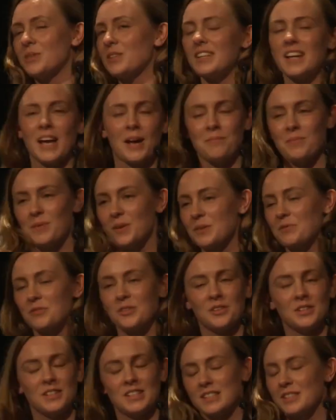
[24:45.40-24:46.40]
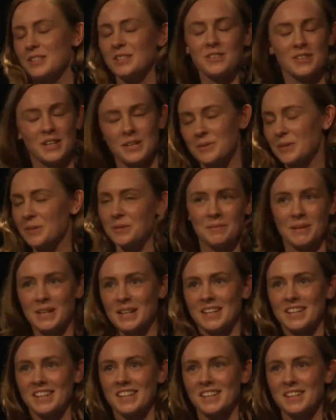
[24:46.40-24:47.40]
more than happy for you to disagree with
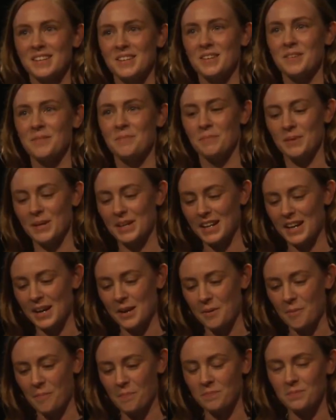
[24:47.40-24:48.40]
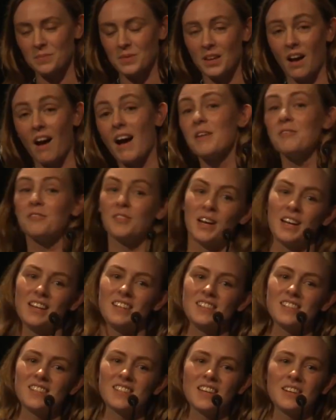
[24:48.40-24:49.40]
me, but I
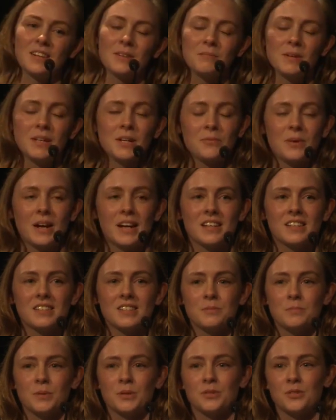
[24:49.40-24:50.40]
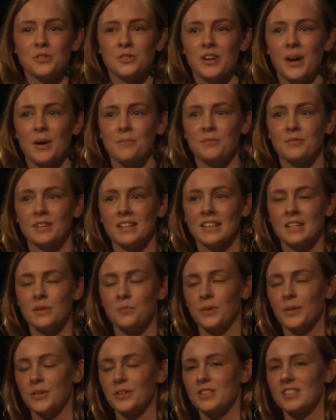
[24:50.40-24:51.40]
find that in many ways Bootstrap really
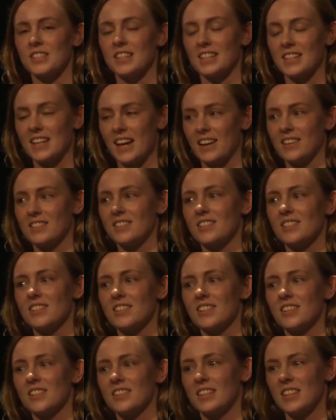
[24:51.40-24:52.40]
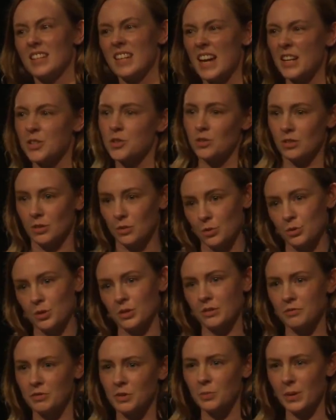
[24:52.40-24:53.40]
works against the natural
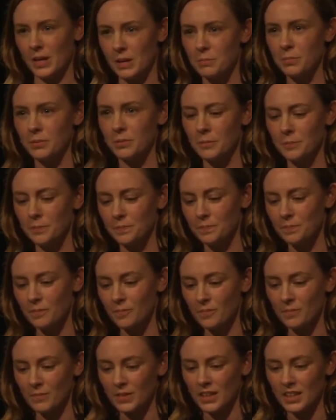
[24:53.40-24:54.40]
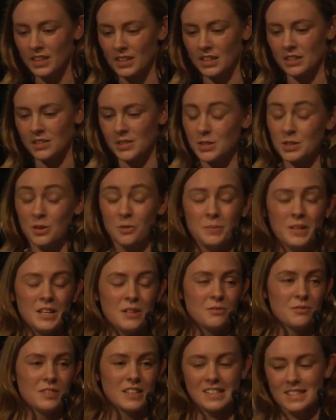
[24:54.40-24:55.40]
order of the web. There are so
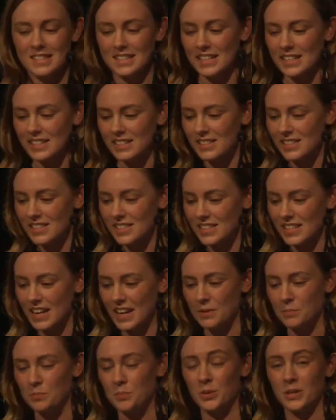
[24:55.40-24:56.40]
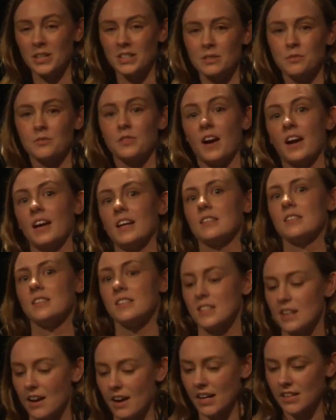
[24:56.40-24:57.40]
many resets and predefined
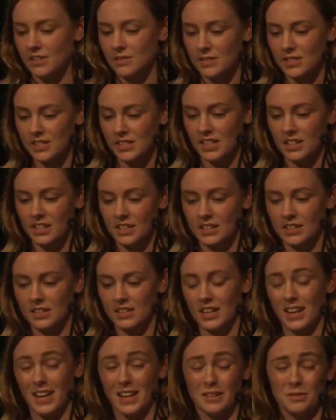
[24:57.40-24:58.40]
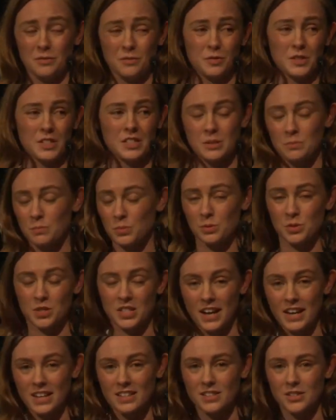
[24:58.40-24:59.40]
styles, and for simple
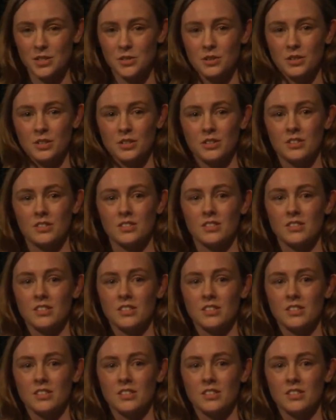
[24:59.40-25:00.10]
sites, you can